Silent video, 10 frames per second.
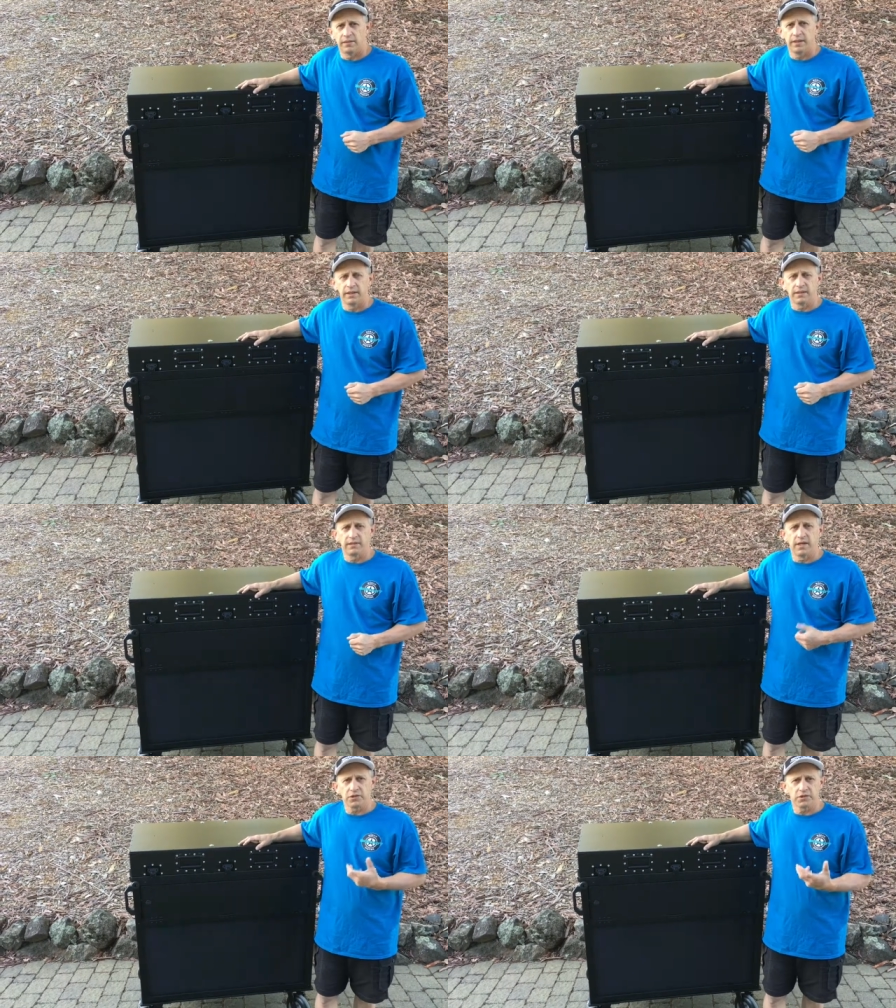kind of
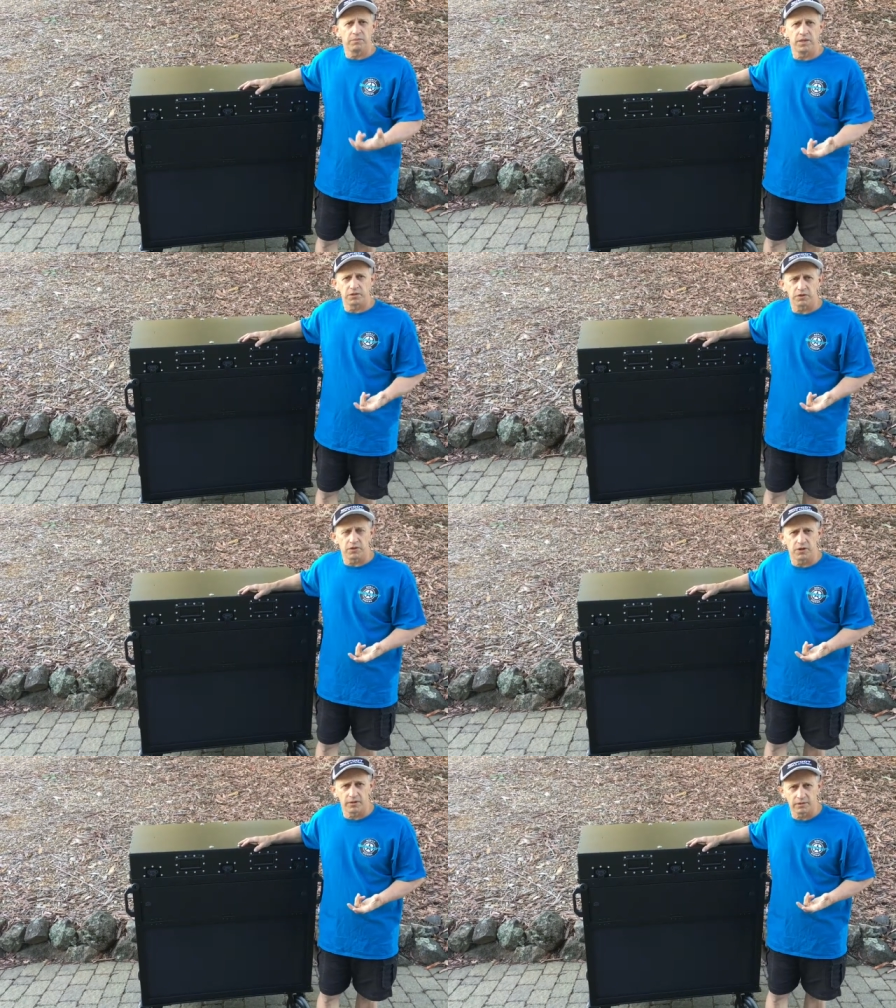customize your
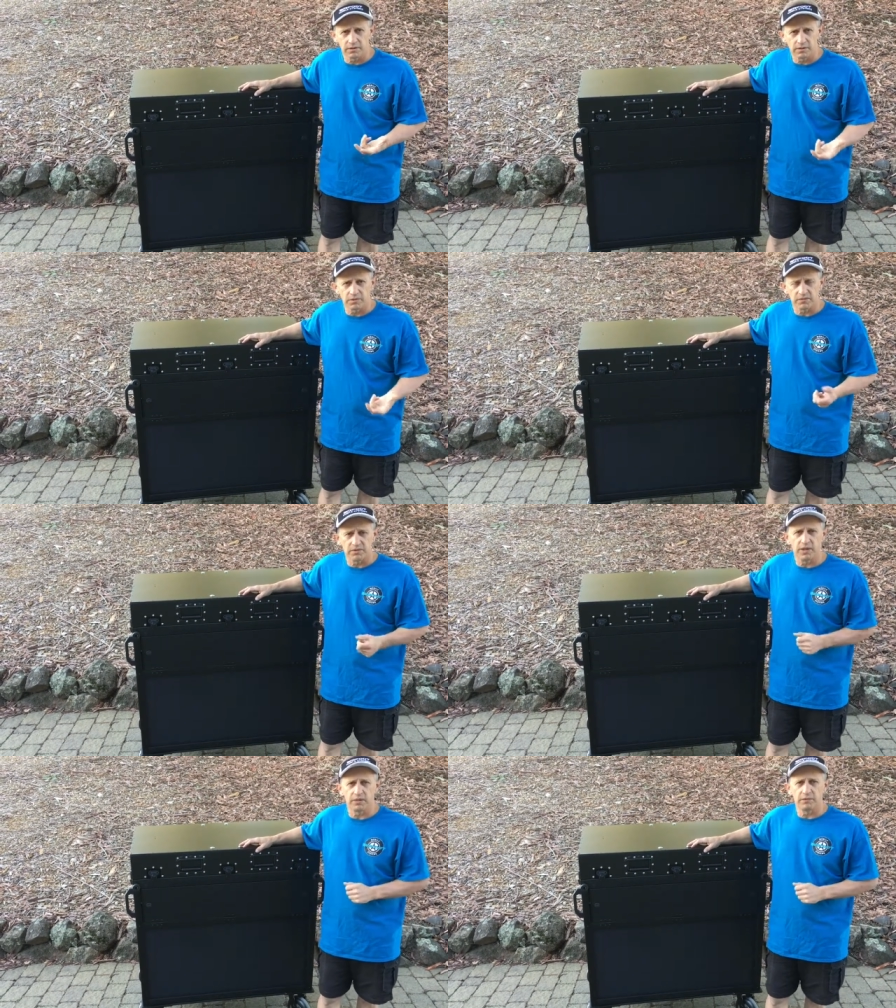cart in terms of
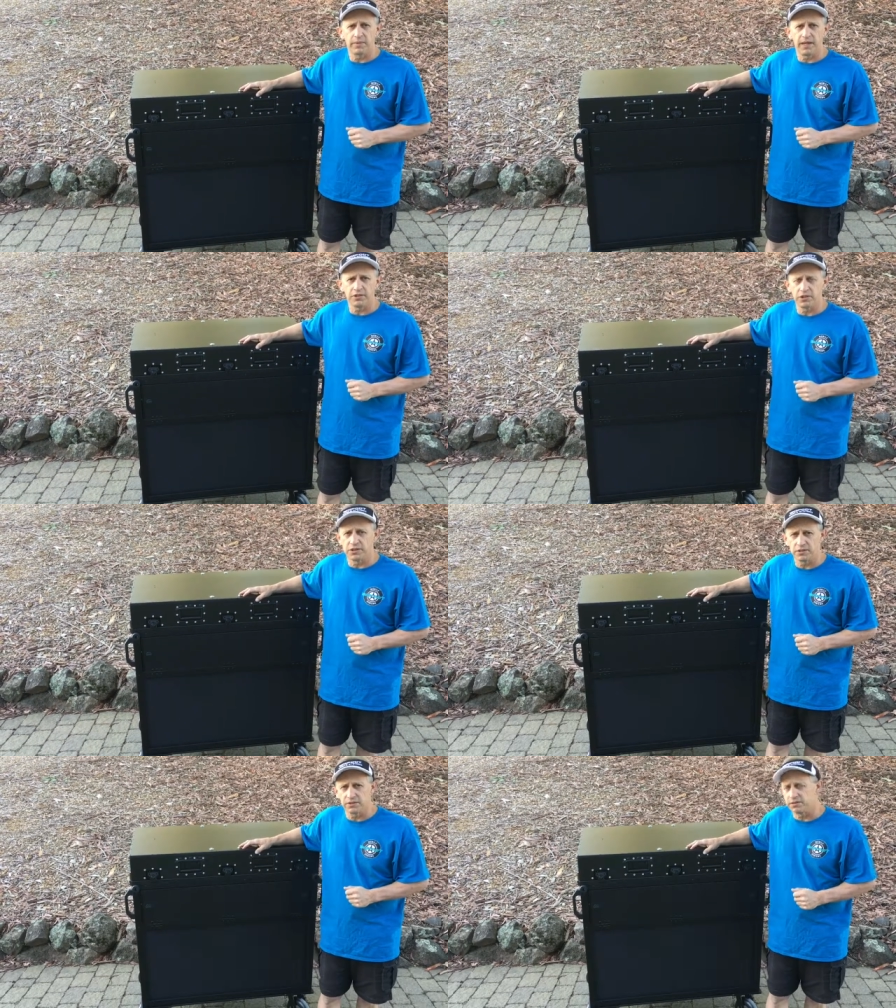color
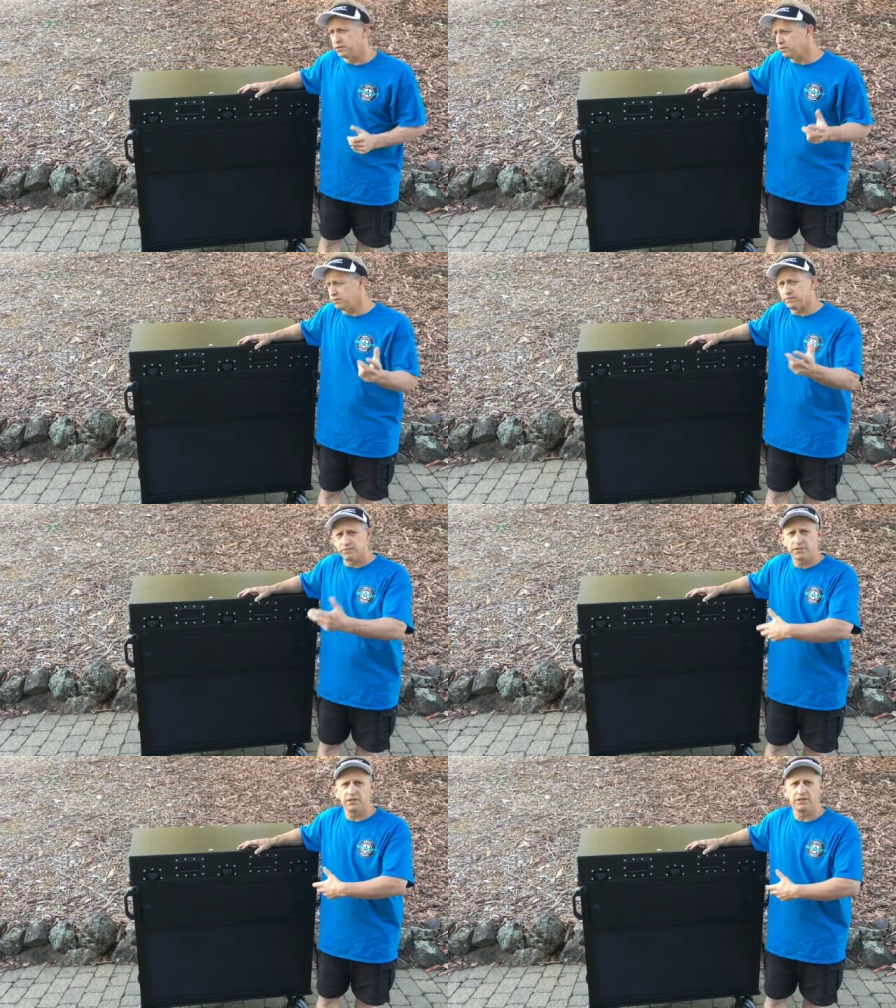matches to your
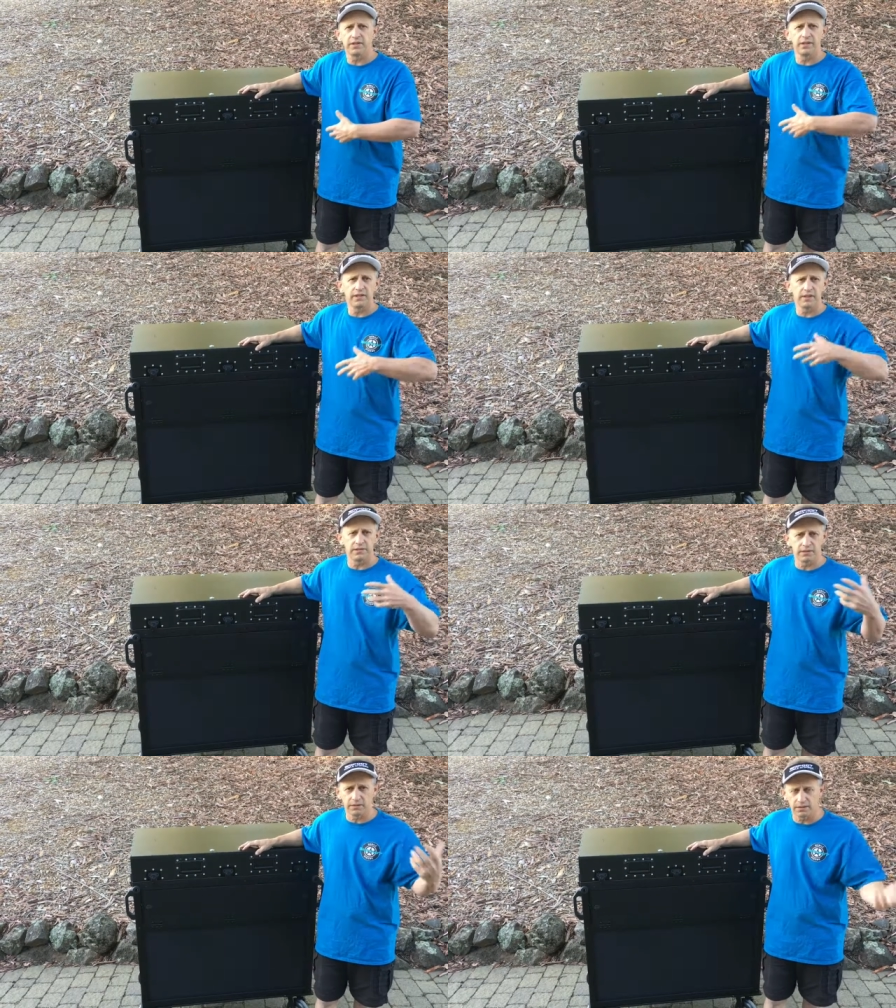facility
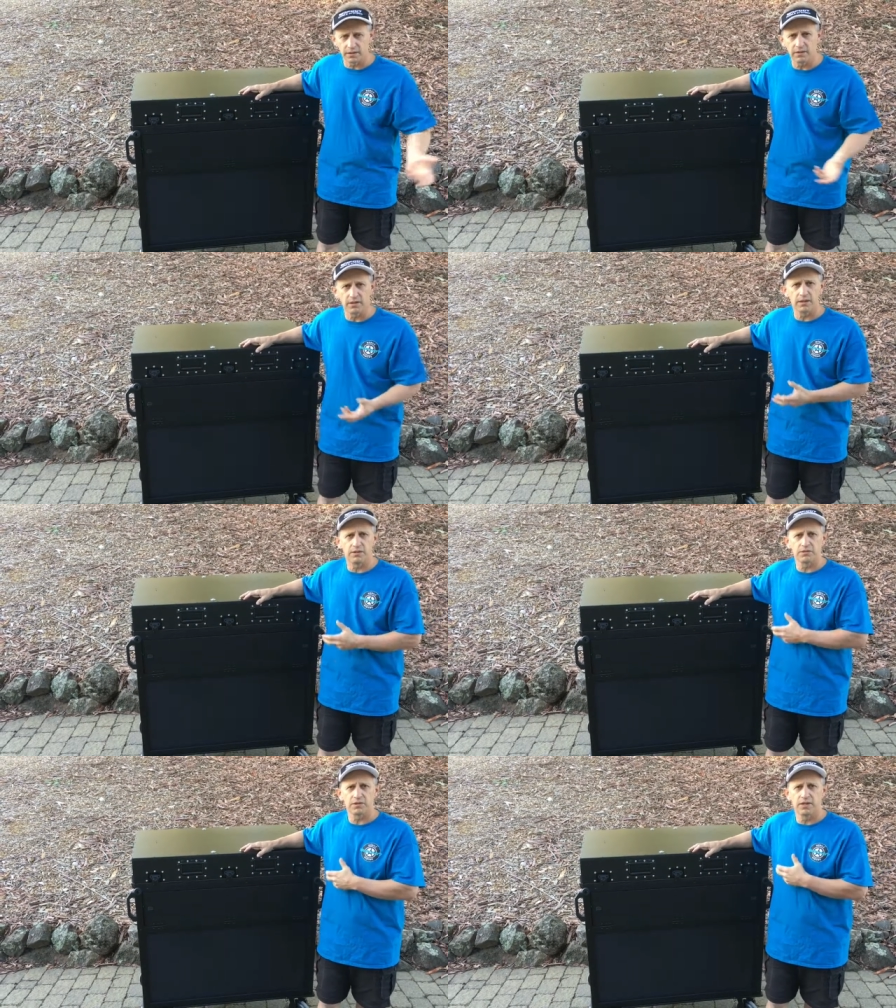or your
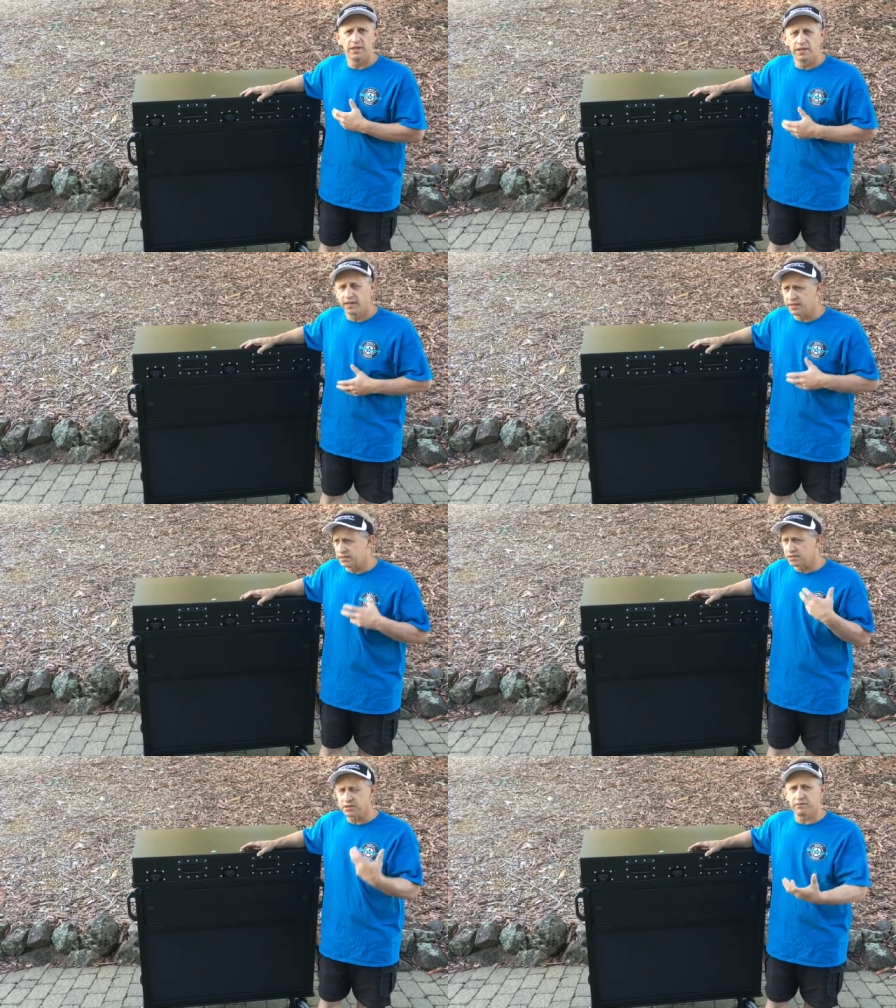logos. It
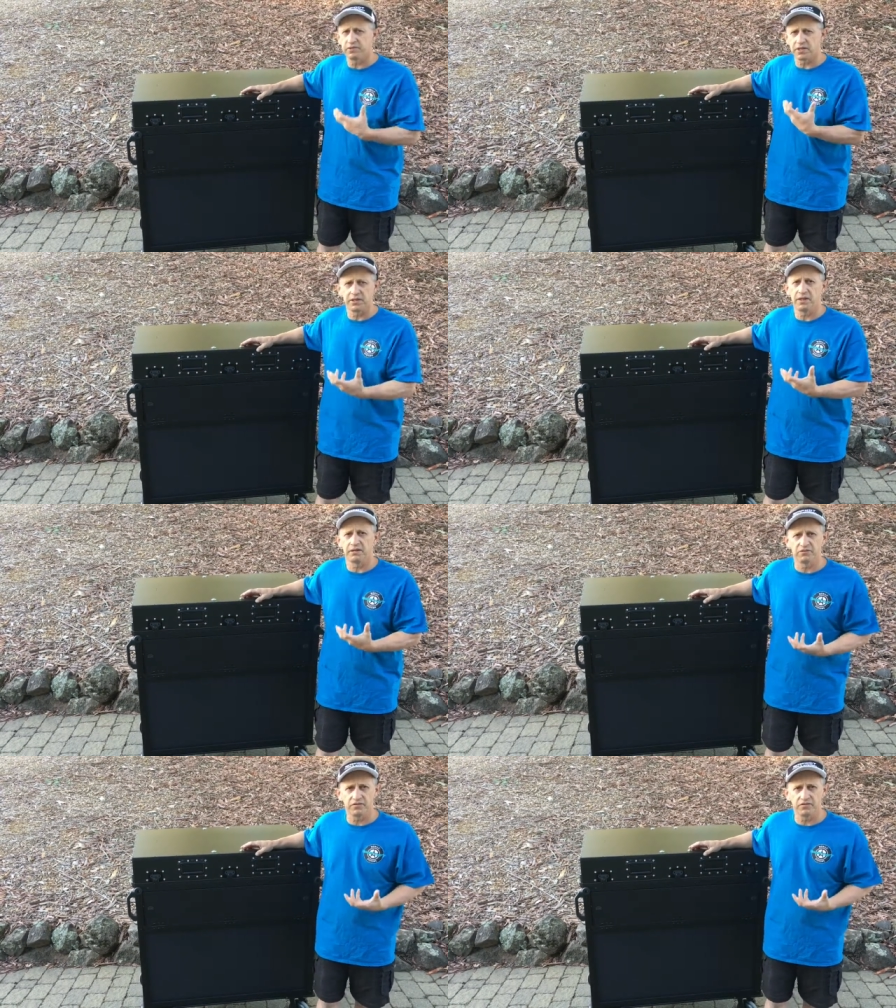just gives it a nice